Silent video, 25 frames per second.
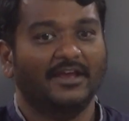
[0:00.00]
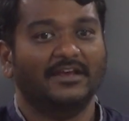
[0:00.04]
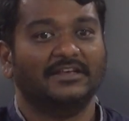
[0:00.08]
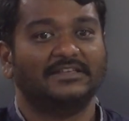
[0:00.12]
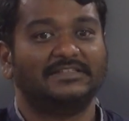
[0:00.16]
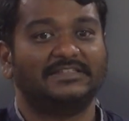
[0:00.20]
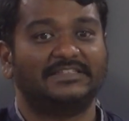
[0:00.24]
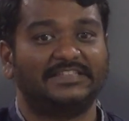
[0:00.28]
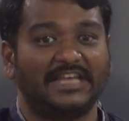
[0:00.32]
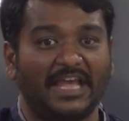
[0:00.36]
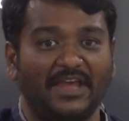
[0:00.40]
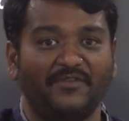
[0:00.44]

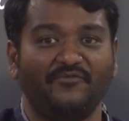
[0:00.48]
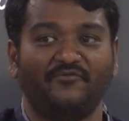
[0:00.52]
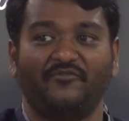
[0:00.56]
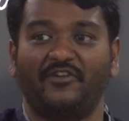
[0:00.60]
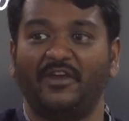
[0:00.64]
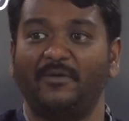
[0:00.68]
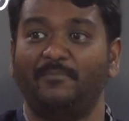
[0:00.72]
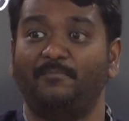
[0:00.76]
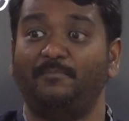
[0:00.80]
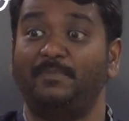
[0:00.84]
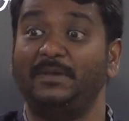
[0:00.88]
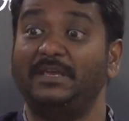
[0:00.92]
Same
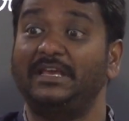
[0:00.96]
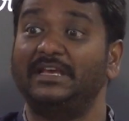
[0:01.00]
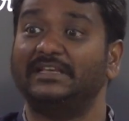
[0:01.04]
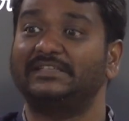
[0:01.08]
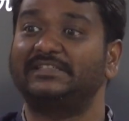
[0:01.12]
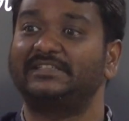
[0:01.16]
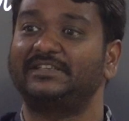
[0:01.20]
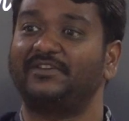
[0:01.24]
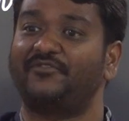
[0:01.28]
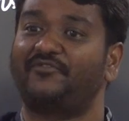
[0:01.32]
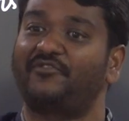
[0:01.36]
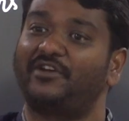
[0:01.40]
way,
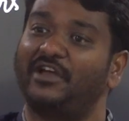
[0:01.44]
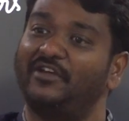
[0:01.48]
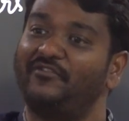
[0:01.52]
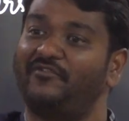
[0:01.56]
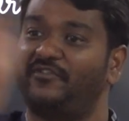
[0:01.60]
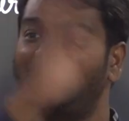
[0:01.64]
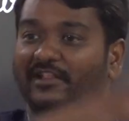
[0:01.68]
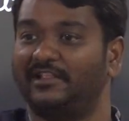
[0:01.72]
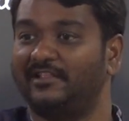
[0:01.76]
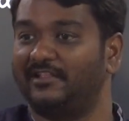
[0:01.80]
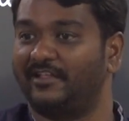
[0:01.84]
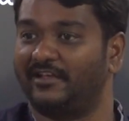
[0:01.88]
BSF guy
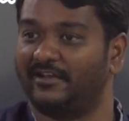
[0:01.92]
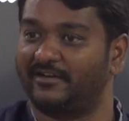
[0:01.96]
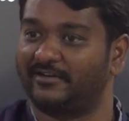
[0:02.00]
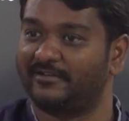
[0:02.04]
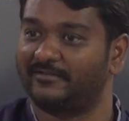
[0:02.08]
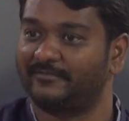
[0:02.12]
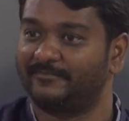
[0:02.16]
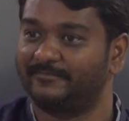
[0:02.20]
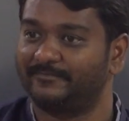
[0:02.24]
fell there.